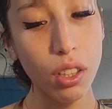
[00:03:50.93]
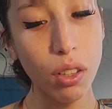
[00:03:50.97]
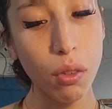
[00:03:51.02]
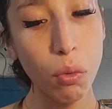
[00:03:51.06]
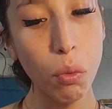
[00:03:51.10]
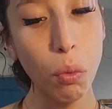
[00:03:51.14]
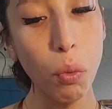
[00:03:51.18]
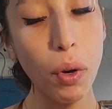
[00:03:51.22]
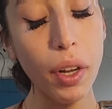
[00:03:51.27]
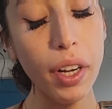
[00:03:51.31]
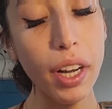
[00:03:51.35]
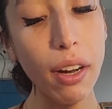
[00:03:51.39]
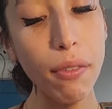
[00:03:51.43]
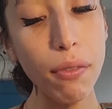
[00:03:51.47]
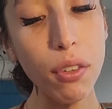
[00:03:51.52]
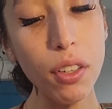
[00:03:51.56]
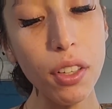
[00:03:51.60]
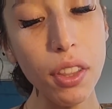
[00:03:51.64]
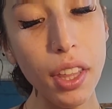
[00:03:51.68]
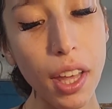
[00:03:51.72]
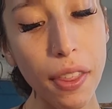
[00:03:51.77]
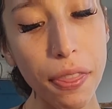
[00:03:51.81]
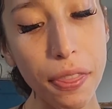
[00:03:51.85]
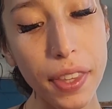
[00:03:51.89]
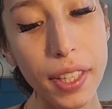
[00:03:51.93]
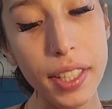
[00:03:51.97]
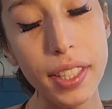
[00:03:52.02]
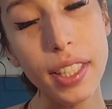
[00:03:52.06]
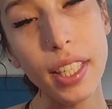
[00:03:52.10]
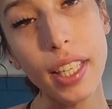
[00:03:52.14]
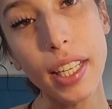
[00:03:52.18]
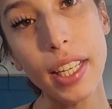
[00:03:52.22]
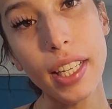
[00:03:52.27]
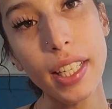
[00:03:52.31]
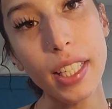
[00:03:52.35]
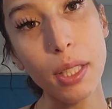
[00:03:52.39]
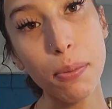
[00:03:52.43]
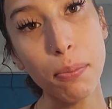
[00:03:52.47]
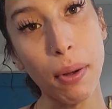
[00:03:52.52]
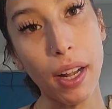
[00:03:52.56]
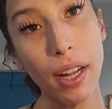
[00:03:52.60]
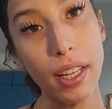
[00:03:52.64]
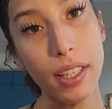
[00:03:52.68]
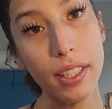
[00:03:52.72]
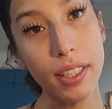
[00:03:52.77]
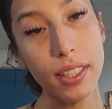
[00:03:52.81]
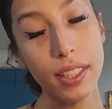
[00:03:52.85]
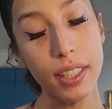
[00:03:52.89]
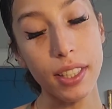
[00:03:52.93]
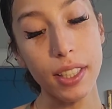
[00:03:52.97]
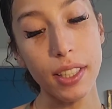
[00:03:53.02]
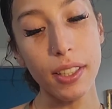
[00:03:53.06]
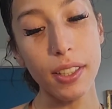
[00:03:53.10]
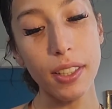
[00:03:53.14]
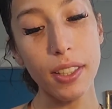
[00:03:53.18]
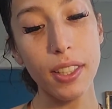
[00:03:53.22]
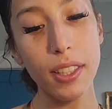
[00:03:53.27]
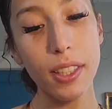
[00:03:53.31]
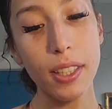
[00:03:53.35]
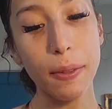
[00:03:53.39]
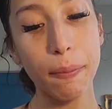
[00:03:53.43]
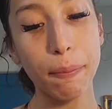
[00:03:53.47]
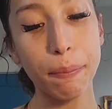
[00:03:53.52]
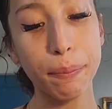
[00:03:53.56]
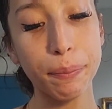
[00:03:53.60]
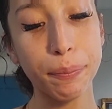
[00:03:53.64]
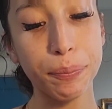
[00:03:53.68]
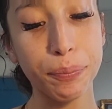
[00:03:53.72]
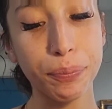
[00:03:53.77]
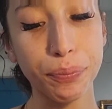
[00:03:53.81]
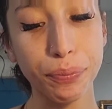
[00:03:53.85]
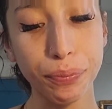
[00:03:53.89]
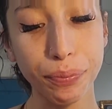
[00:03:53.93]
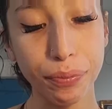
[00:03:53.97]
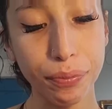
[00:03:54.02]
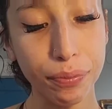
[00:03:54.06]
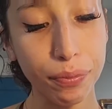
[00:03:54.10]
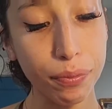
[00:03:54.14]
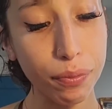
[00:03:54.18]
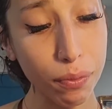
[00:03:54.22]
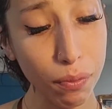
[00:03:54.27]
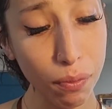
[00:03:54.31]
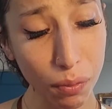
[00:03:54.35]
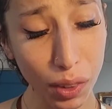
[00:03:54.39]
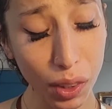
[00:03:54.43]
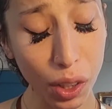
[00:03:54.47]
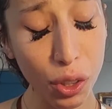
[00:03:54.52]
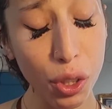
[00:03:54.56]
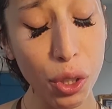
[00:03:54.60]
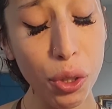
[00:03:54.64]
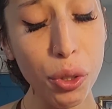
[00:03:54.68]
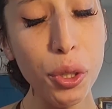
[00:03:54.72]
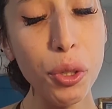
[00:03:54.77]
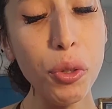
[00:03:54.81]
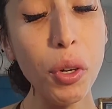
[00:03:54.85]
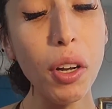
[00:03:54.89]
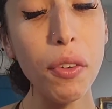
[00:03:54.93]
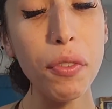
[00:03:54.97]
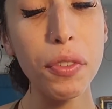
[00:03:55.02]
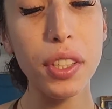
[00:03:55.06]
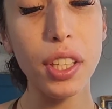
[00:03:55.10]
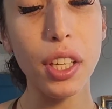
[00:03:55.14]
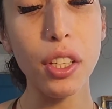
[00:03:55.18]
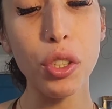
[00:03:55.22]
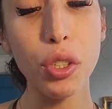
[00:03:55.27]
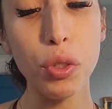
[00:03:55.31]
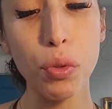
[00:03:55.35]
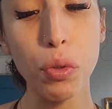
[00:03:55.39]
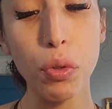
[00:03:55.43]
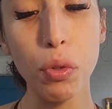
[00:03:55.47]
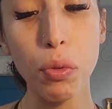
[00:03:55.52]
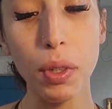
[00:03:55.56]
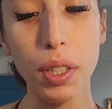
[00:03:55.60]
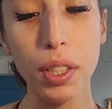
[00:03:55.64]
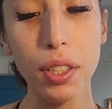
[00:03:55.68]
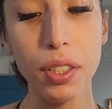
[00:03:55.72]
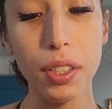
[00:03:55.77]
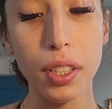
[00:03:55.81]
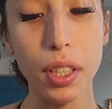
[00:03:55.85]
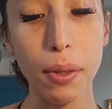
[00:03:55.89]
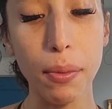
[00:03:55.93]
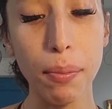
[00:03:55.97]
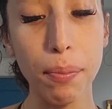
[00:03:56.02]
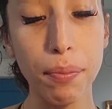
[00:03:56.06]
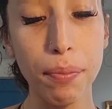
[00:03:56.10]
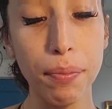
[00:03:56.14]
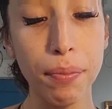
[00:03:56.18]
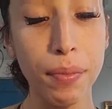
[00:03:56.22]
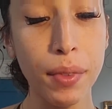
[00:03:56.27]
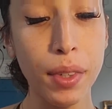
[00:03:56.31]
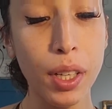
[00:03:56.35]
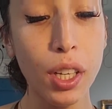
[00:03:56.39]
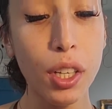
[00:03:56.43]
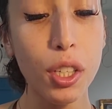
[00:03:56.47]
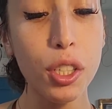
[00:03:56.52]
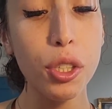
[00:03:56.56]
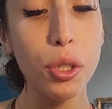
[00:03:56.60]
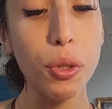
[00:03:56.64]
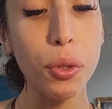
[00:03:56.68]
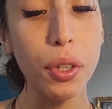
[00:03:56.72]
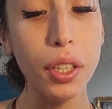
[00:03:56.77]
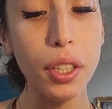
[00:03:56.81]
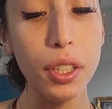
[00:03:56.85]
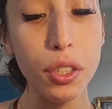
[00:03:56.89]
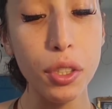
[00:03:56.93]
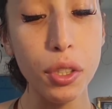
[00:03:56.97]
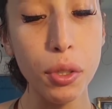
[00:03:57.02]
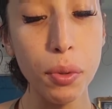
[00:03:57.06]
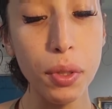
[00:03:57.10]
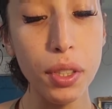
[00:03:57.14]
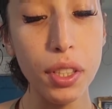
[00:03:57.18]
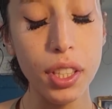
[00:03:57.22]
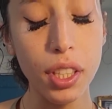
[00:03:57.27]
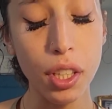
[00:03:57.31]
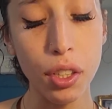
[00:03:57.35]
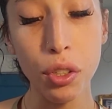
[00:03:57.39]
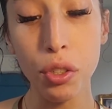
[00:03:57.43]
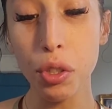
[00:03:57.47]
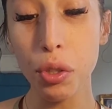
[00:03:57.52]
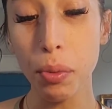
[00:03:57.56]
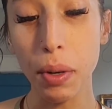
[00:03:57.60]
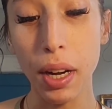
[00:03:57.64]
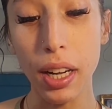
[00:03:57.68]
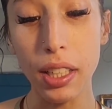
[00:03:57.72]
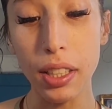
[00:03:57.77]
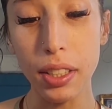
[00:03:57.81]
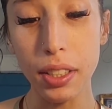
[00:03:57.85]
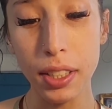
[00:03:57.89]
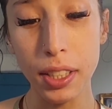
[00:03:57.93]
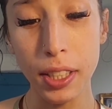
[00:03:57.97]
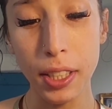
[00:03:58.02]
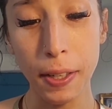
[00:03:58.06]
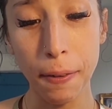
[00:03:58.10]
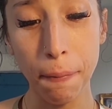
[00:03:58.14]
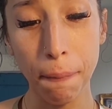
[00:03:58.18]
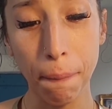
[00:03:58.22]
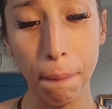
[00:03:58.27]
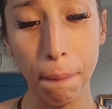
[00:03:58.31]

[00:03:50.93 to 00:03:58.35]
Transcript: Whatever that this is, Pisces, you do have sensual wisdom, so it could do with sensuality.